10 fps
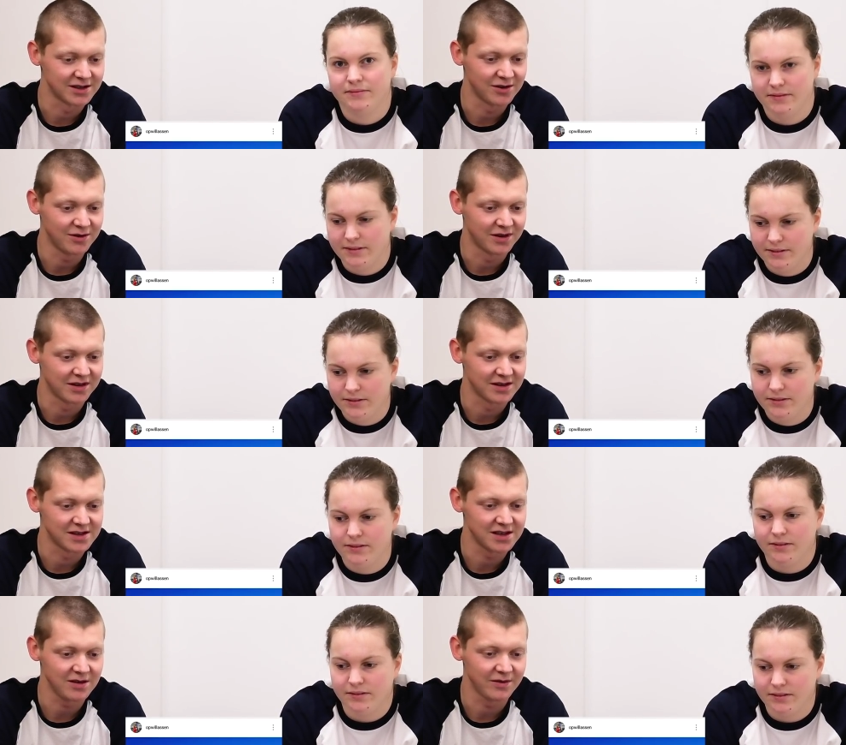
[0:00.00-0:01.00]
Speaker 1: snow and the
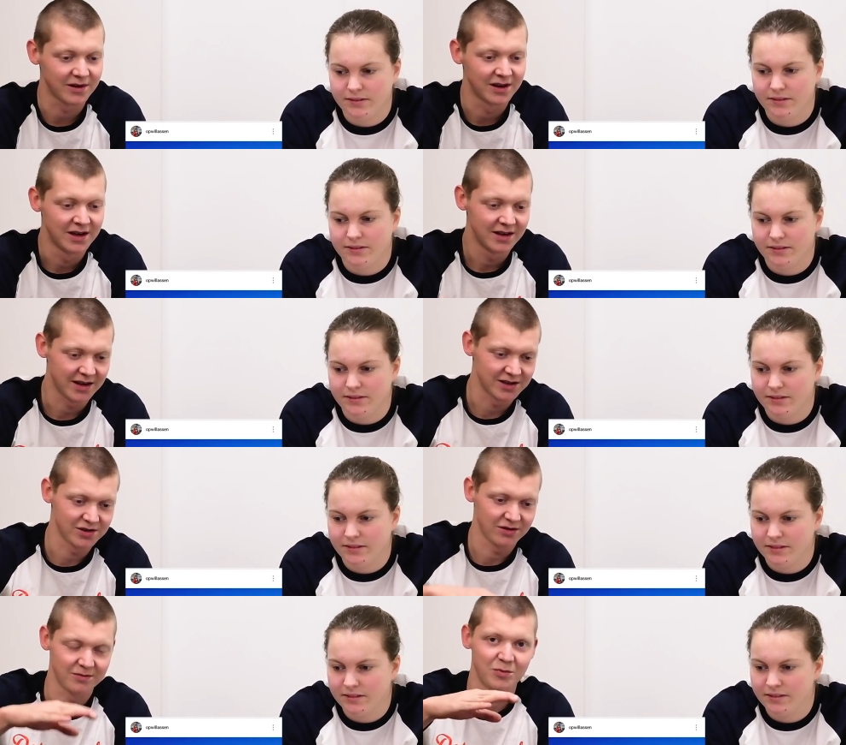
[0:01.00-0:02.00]
silver like
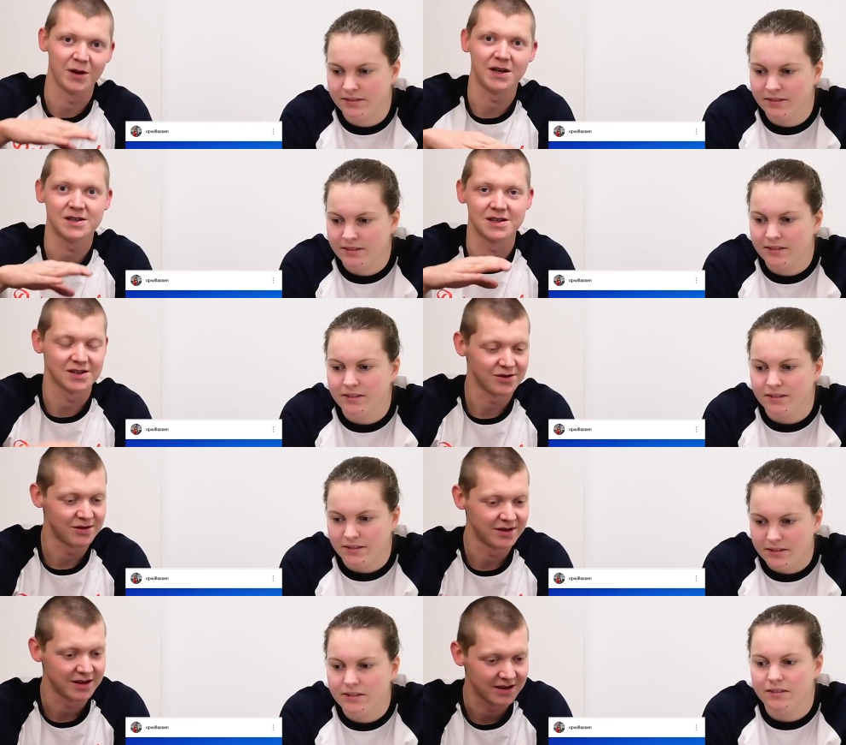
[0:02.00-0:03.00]
sort of breaks the snow
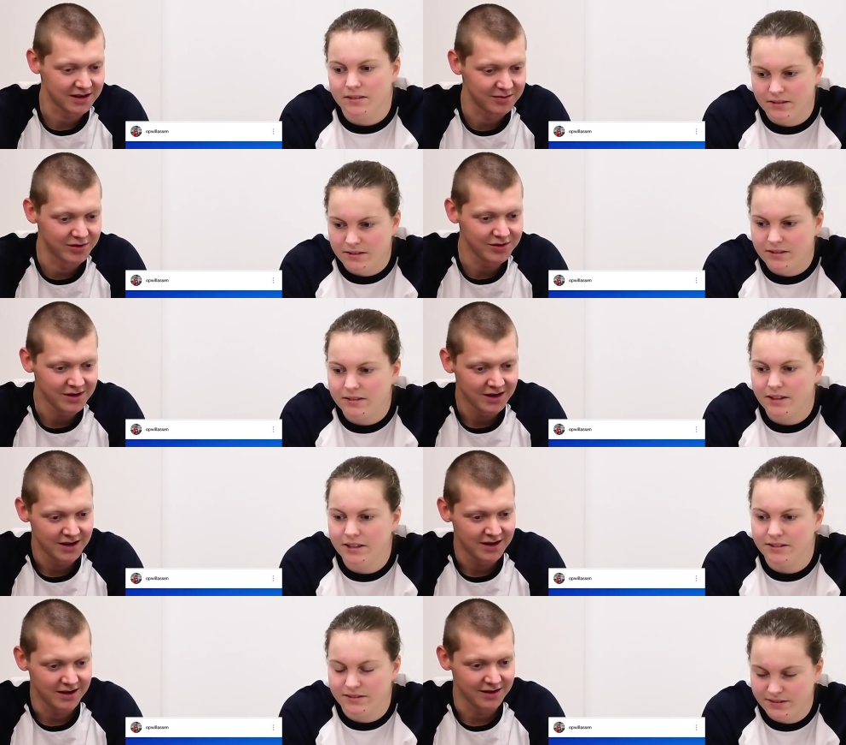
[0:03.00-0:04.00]
and the, and the blue. Yeah.
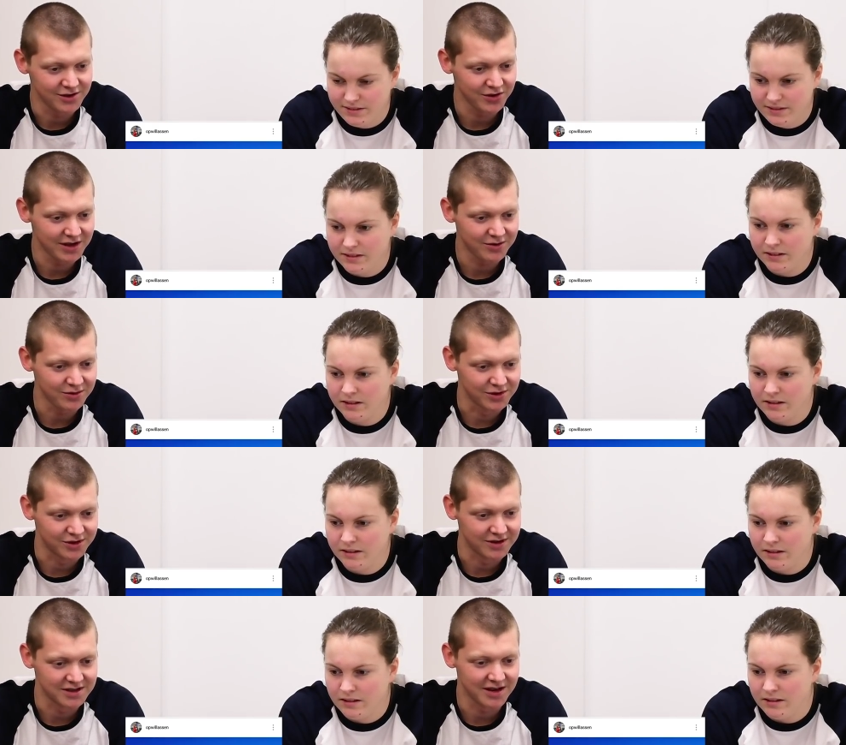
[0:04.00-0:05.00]
It looks really cool, so
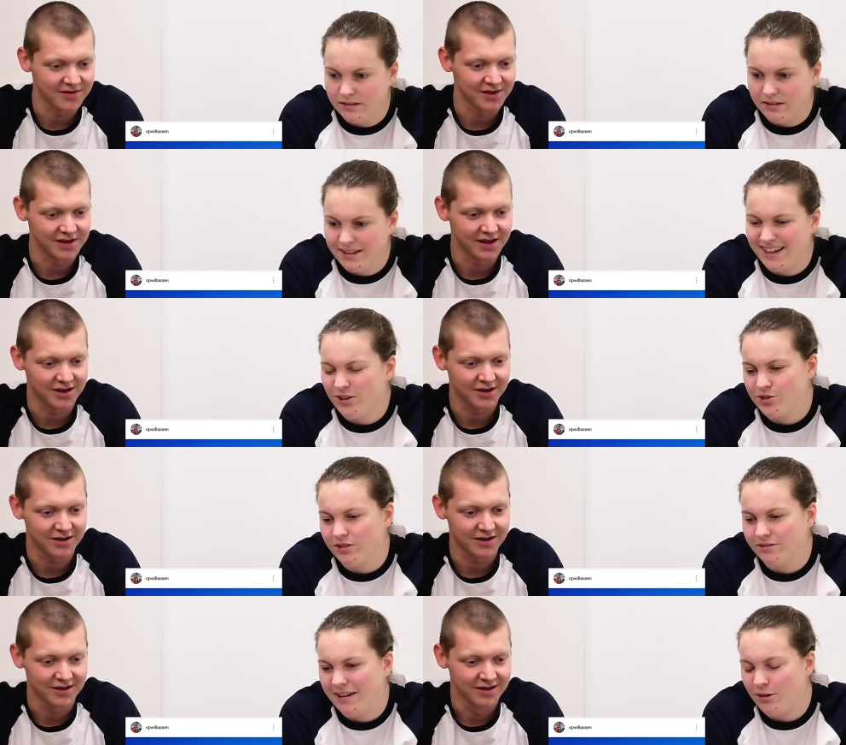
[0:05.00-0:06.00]
it's definitely... And
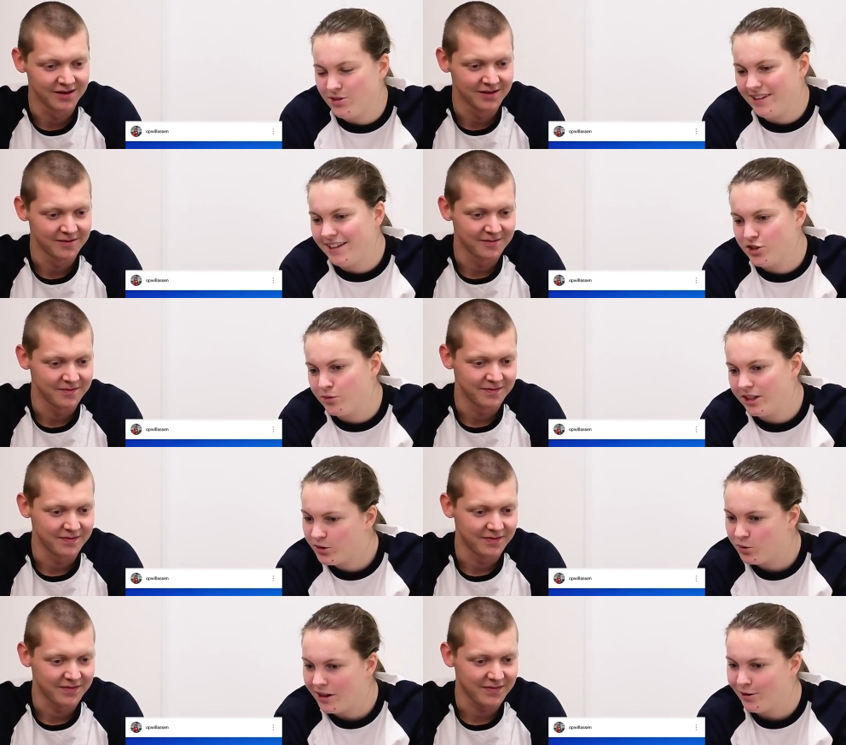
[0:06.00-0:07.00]
also,
Speaker 2: I also think it's really
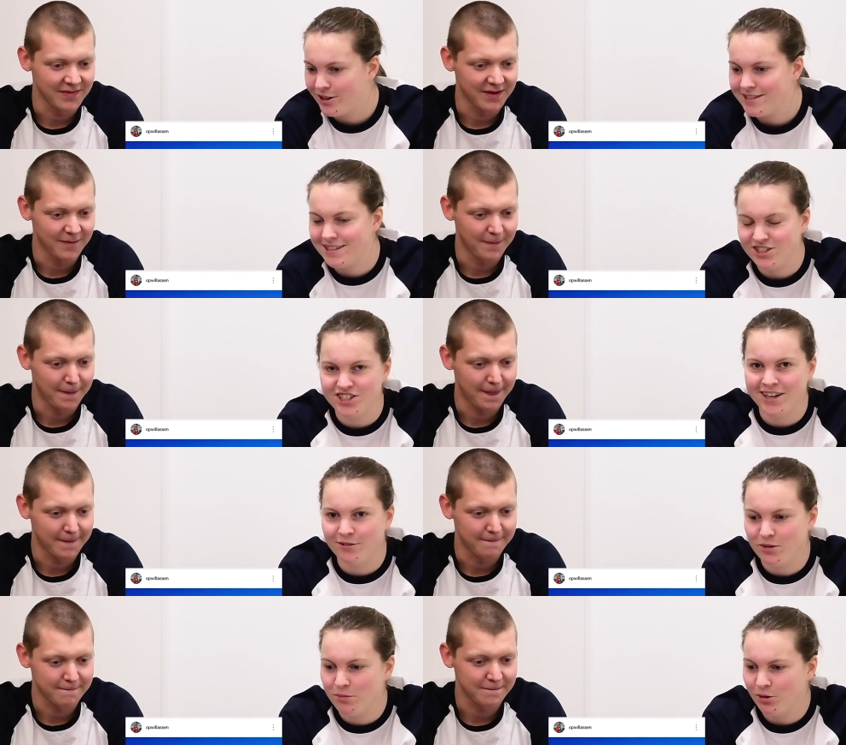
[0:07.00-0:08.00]
cool how you can see the shadow of
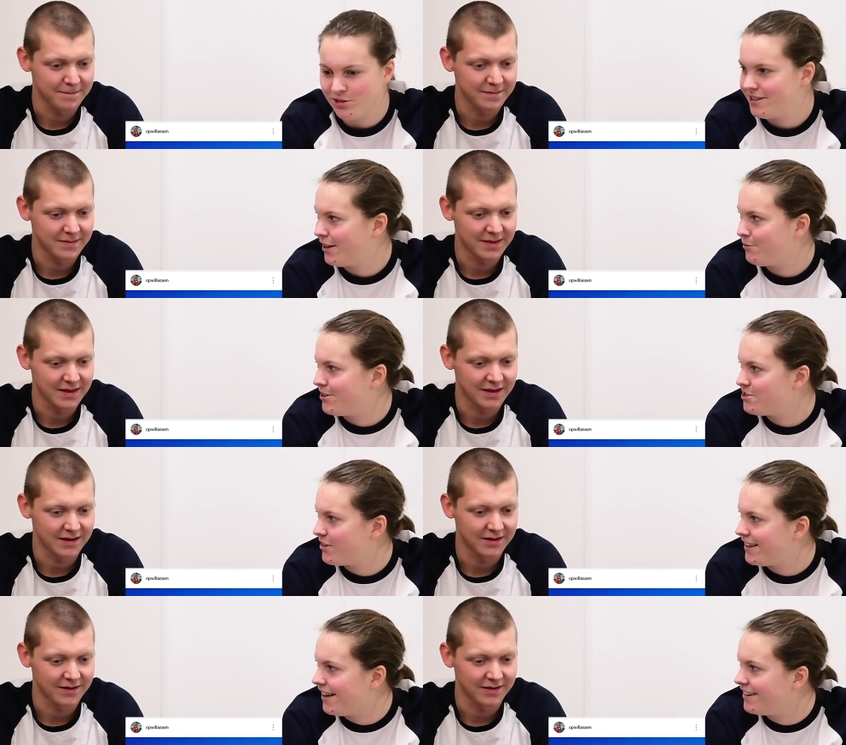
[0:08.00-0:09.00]
the bow is like one
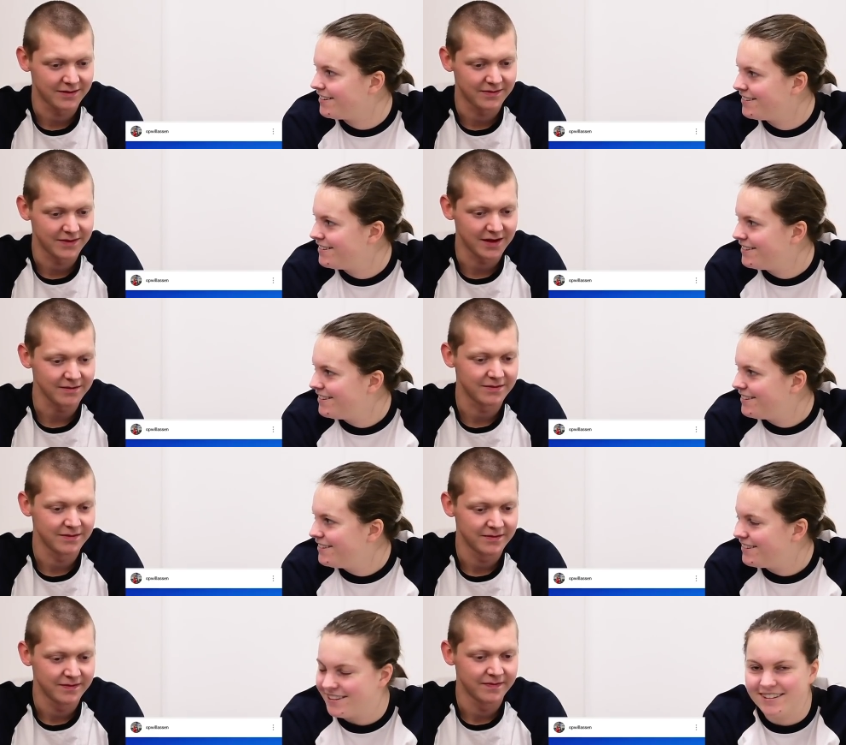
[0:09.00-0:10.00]
straight line. Yeah.
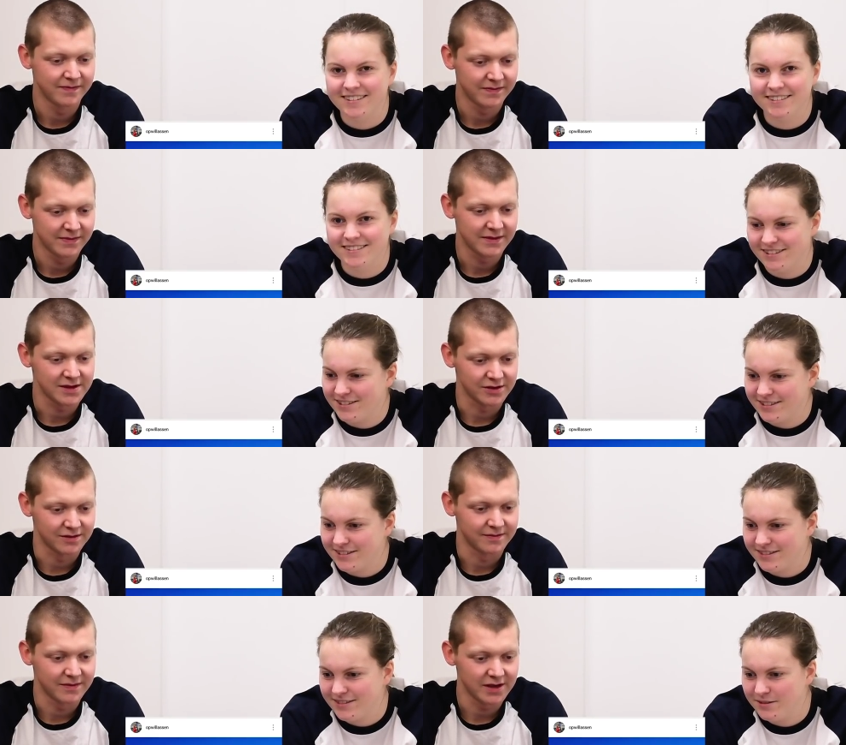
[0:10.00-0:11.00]
Yeah.
Speaker 1: It's, so,
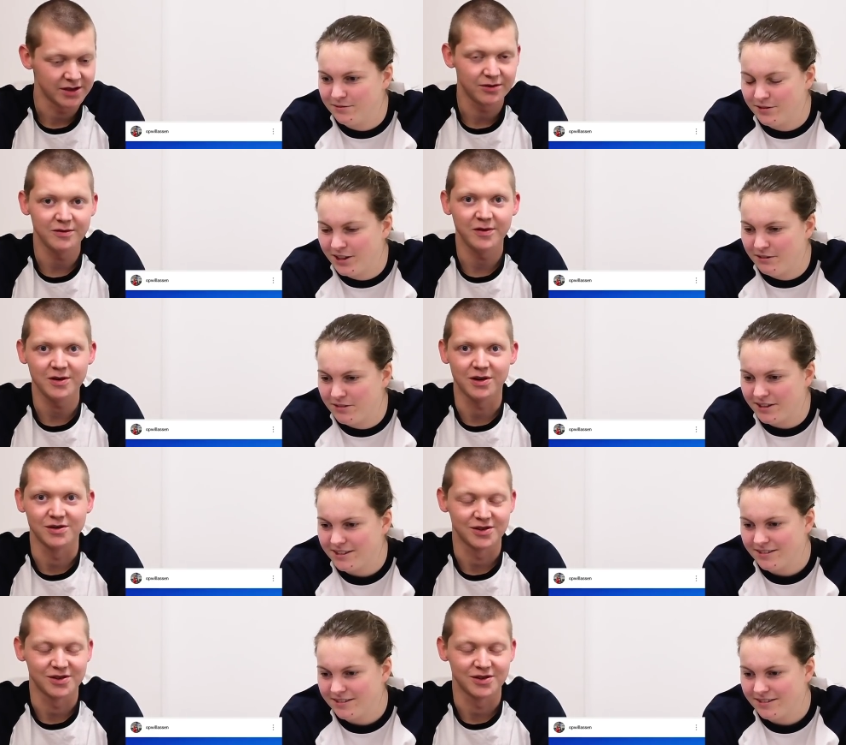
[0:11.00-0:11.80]
it's a cool photo,